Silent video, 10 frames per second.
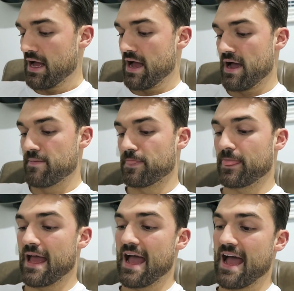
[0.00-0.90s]
Um,
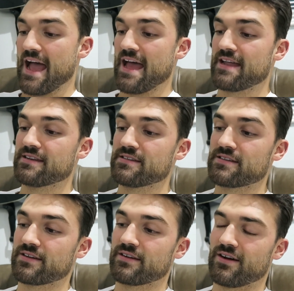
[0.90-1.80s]

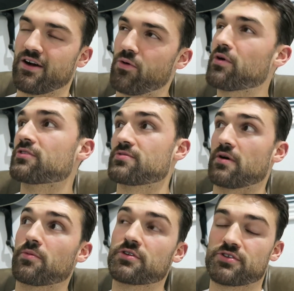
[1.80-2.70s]
and I want
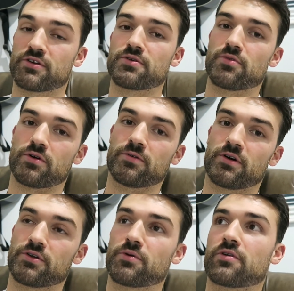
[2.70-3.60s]
to I want to try and do more.
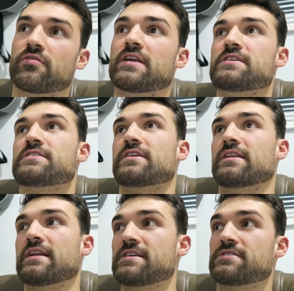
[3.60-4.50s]
I do want to release
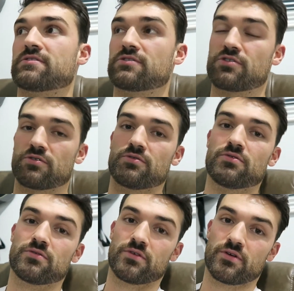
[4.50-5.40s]
at least
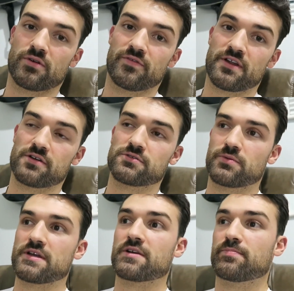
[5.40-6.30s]
two videos a
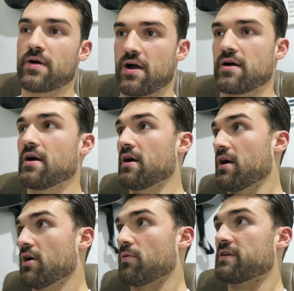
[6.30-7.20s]
week, but
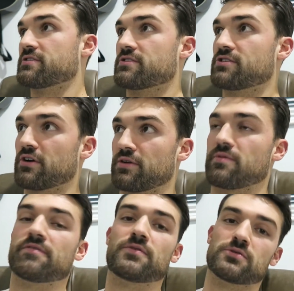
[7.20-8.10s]
with juggling
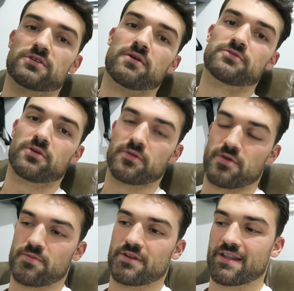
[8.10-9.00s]
with full-time job at the
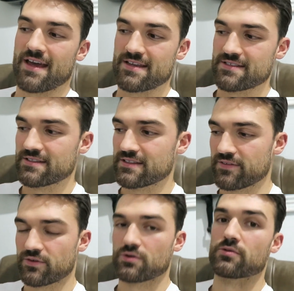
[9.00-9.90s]
moment, that is
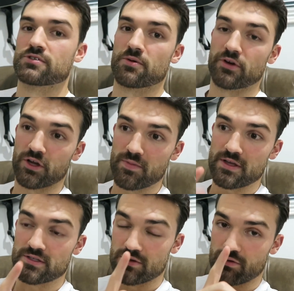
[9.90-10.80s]
difficult. So I'm going to
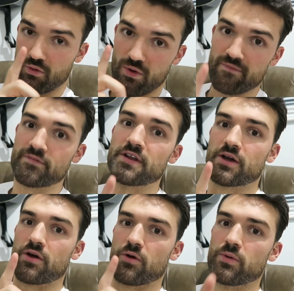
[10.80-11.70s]
commit to one
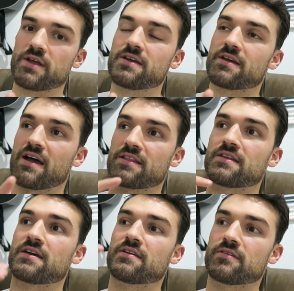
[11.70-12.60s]
video a week and
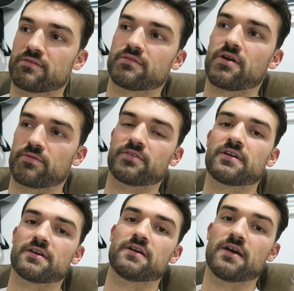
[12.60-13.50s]
then
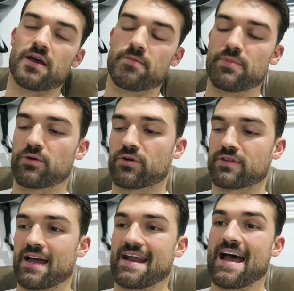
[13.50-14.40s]
hopefully build on
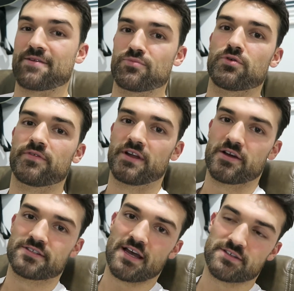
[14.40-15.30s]
that and add more
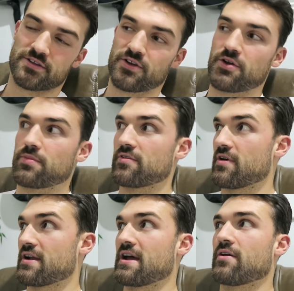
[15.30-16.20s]
videos as I go. But
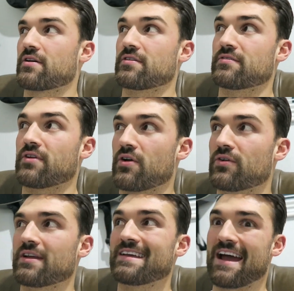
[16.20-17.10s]
right now I can
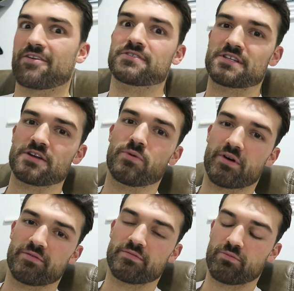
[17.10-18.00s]
only guarantee
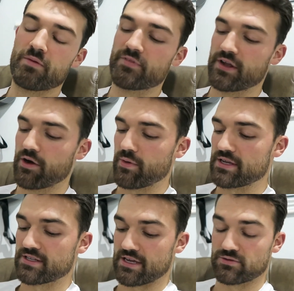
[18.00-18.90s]
one of one video a
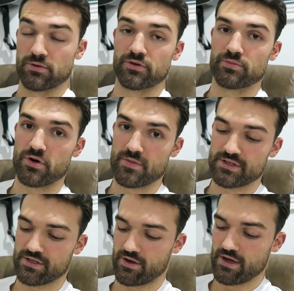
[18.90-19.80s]
week, so that's all I'm going to
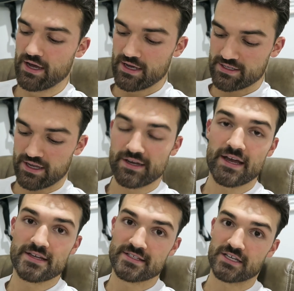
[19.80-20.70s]
promise. So
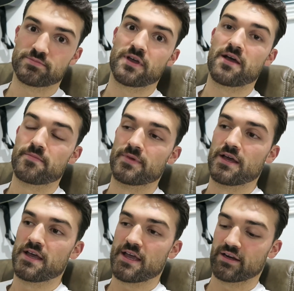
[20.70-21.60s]
Sunday six p m
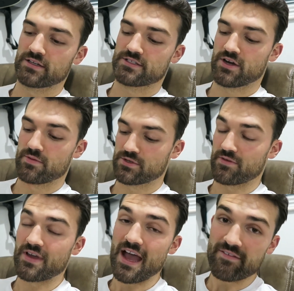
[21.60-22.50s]
English time. So
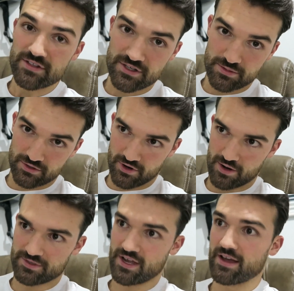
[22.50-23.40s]
if you haven't
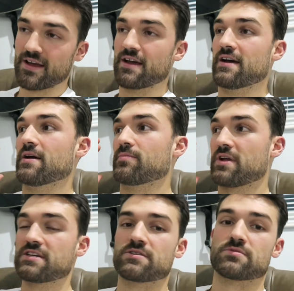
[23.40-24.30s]
subscribed yet,
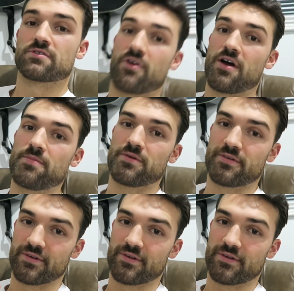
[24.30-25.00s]
please subscribe.